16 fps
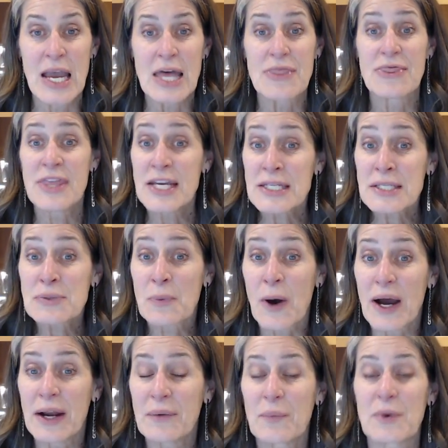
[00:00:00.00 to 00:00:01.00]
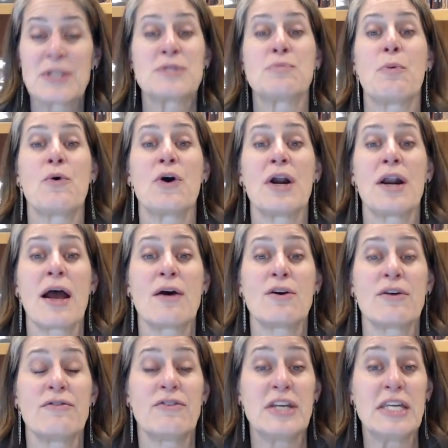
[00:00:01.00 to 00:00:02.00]
This one was born out
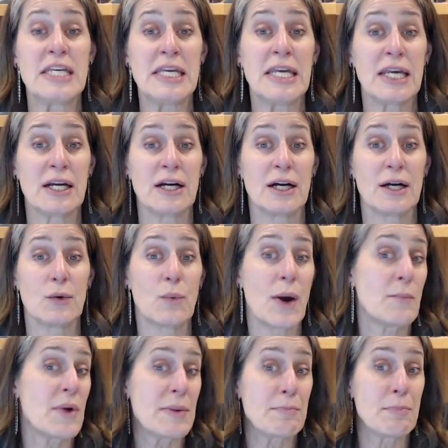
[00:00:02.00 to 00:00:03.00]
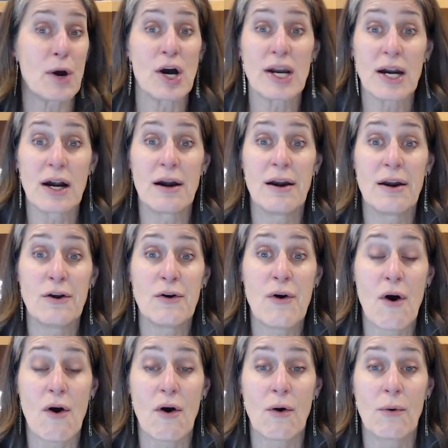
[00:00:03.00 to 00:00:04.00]
of a year when we bought our new
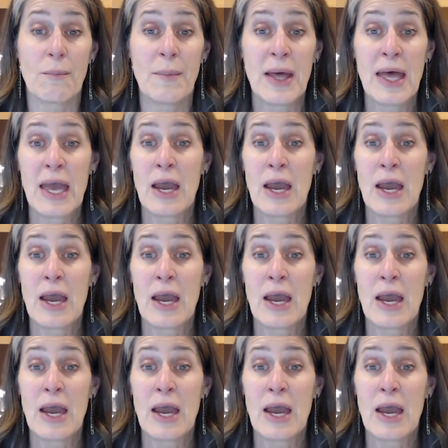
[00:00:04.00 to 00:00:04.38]
home.